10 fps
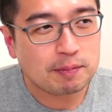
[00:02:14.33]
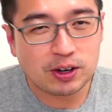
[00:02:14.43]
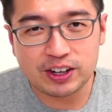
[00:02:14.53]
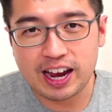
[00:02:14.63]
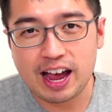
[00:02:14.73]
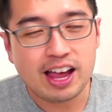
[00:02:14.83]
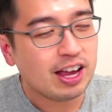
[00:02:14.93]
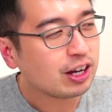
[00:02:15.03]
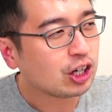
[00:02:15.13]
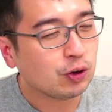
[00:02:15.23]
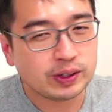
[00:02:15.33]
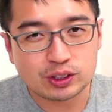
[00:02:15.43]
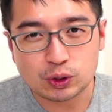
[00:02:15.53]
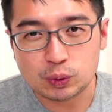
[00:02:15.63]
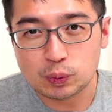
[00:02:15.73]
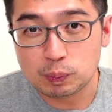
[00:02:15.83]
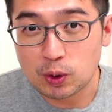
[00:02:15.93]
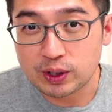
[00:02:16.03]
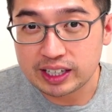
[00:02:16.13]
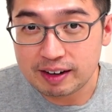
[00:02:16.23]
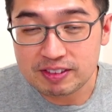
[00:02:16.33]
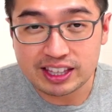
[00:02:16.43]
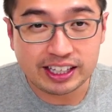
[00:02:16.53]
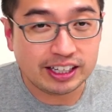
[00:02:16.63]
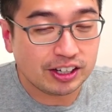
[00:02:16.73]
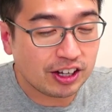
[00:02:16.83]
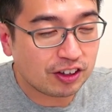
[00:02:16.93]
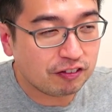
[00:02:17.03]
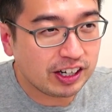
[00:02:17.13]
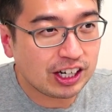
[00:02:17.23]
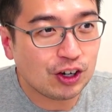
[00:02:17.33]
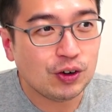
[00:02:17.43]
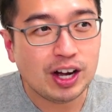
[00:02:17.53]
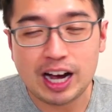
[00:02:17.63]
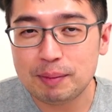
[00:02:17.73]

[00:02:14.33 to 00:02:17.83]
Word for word: I'm gonna go into more depth in another video